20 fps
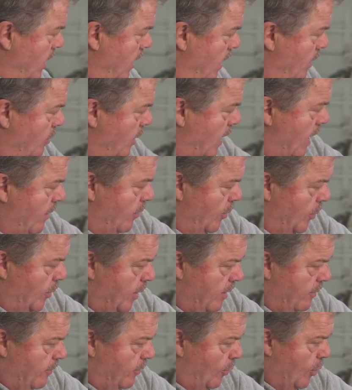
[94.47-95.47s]
And we'll have a
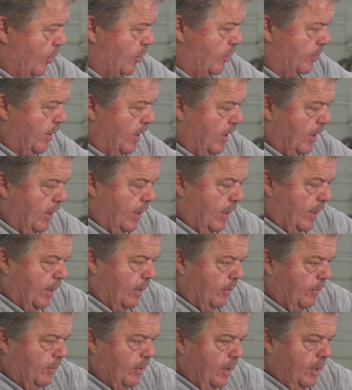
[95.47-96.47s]
reinforcement in
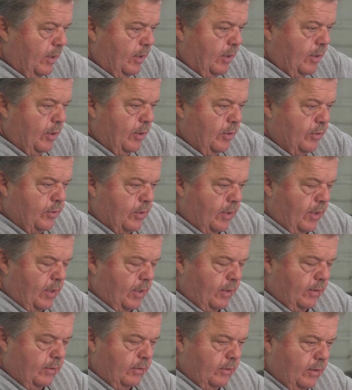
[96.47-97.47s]
here because
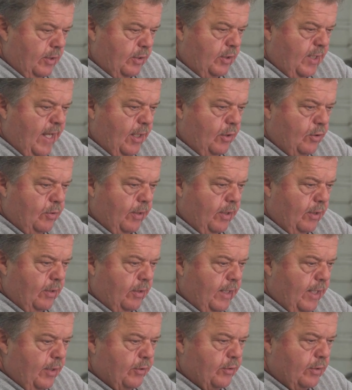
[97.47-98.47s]
this
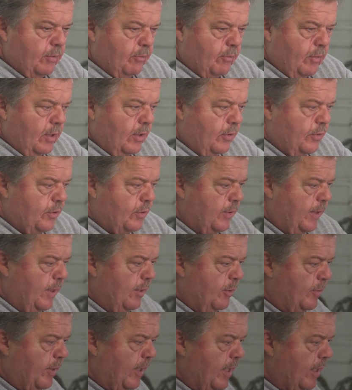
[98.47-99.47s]
actuator has some
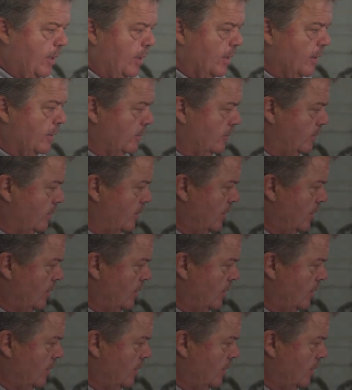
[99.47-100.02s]
strength behind it.